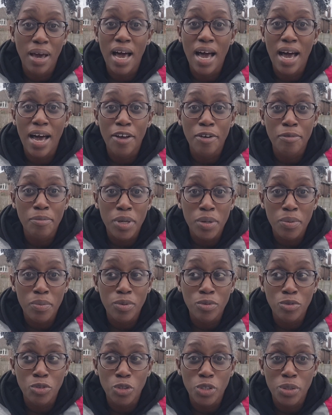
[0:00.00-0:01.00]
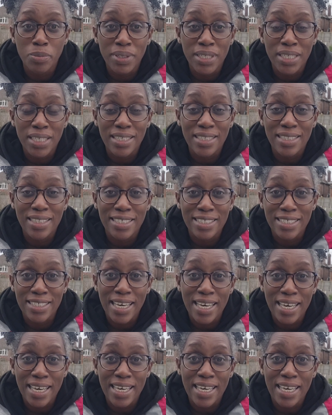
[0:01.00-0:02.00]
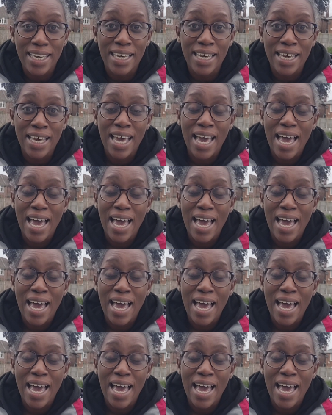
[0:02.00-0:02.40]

I hope you will join me this year,